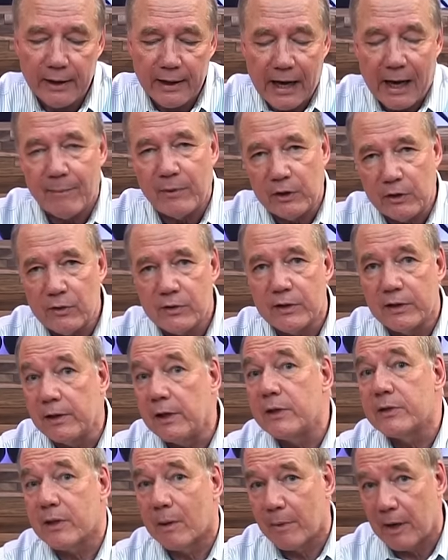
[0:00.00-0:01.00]
I've been using
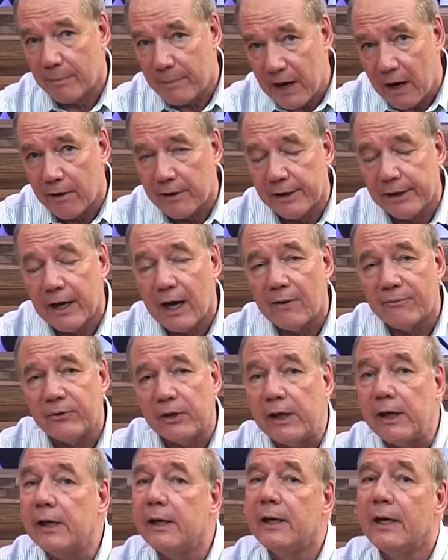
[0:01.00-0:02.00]
these on my Parrot
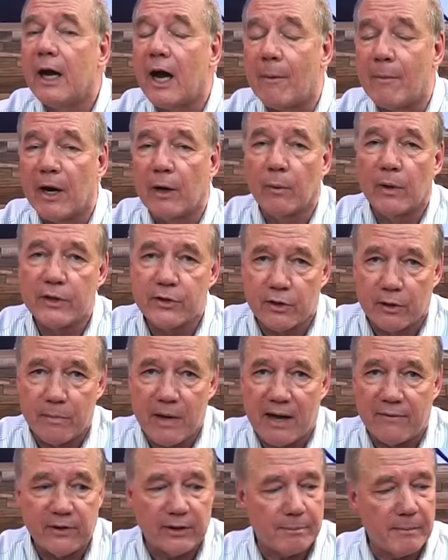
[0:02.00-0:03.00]
Anafi, on my original
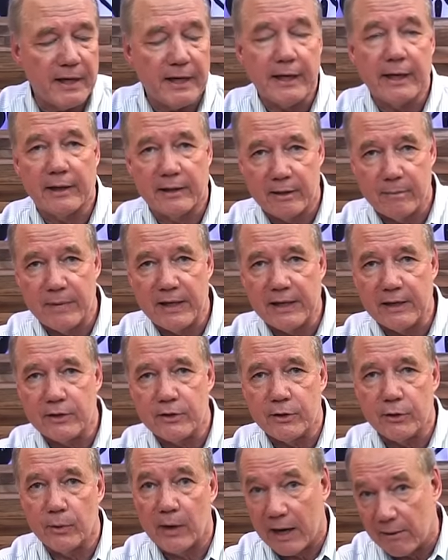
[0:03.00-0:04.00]
Mavic Mini, and on the Mini
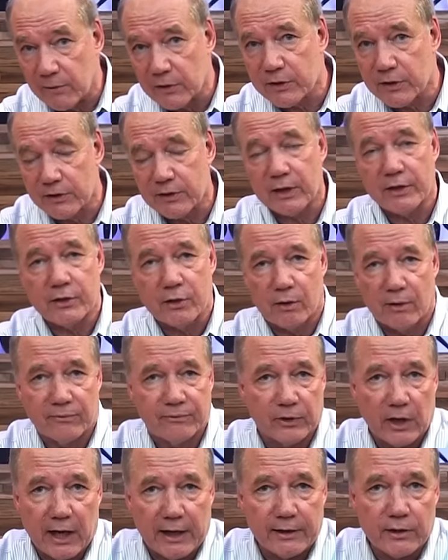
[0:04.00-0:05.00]
two ever since I started
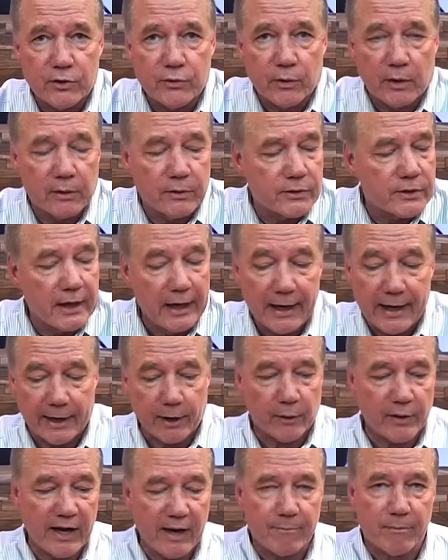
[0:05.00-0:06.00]
flying the drones. I
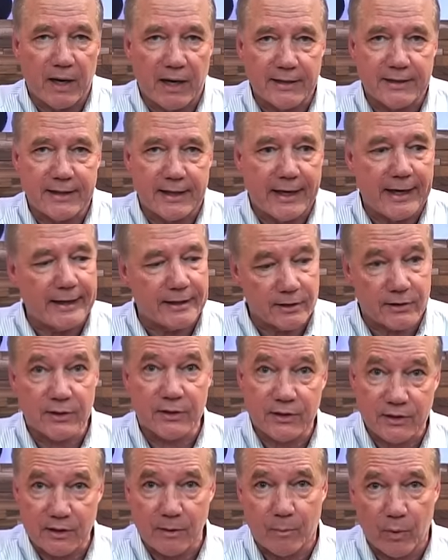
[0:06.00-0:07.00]
don't have them on today because
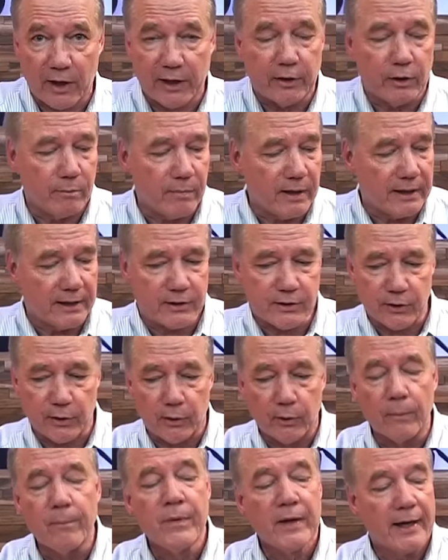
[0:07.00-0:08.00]
this is a brand new Mini
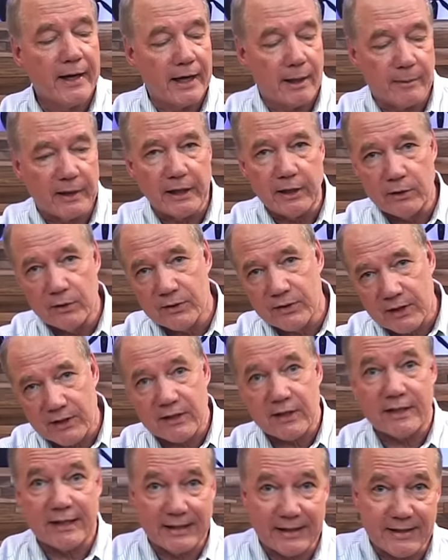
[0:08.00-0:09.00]
two, and I'm going to use this
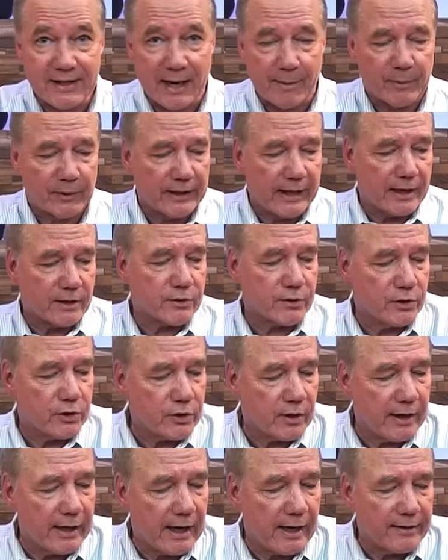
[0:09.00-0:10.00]
as an example to actually
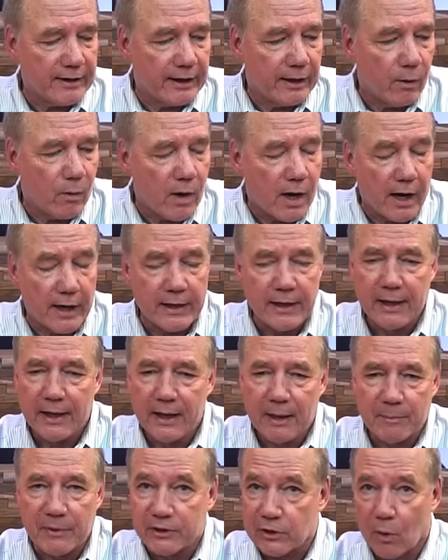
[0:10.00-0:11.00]
show you how they go on.
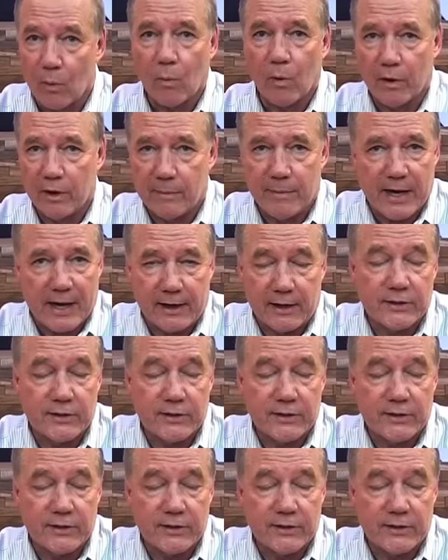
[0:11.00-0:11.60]
But don't worry about it.